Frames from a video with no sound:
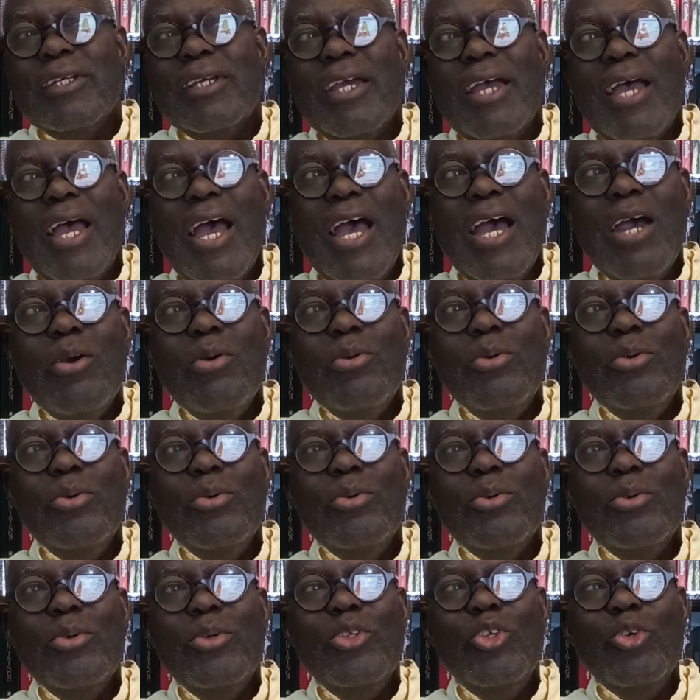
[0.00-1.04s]
how
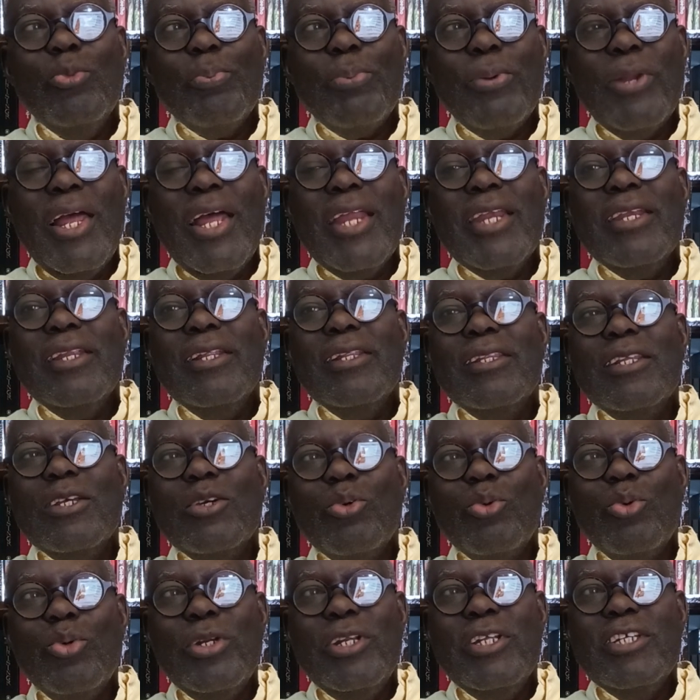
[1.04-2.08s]
you plan the
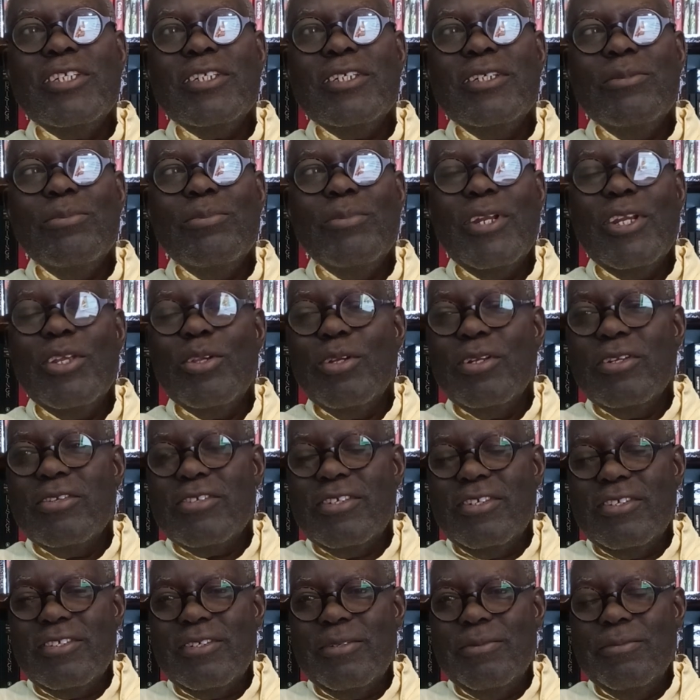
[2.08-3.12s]
quality management
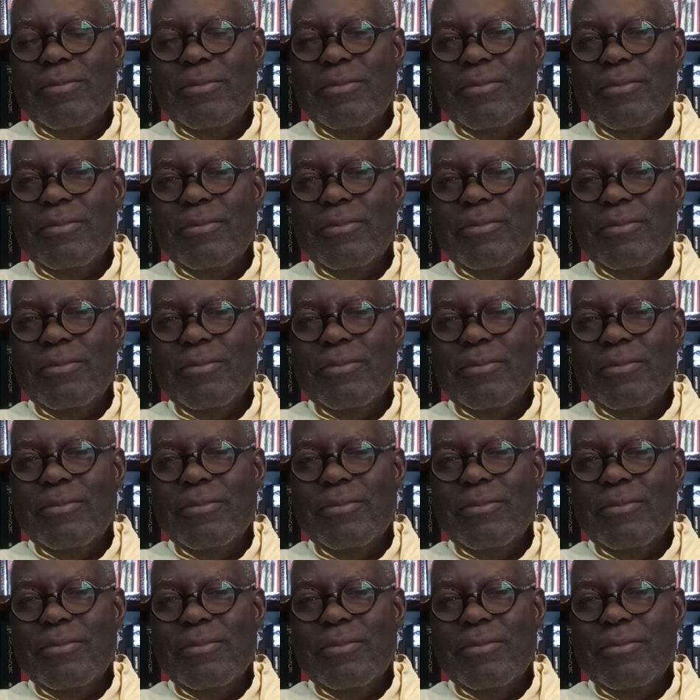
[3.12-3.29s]
system.